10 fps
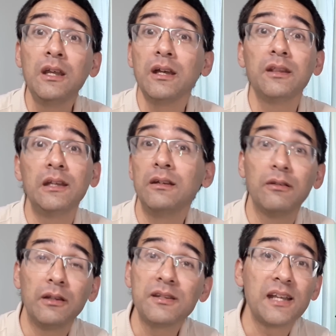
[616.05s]
and
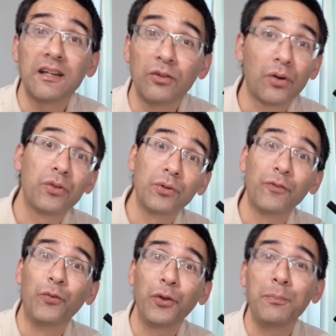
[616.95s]
then the second or third or
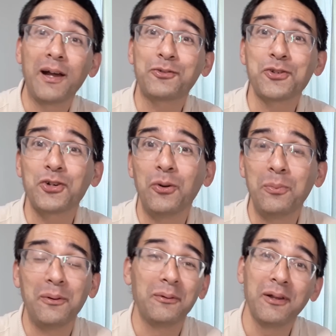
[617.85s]
fourth microscope uh,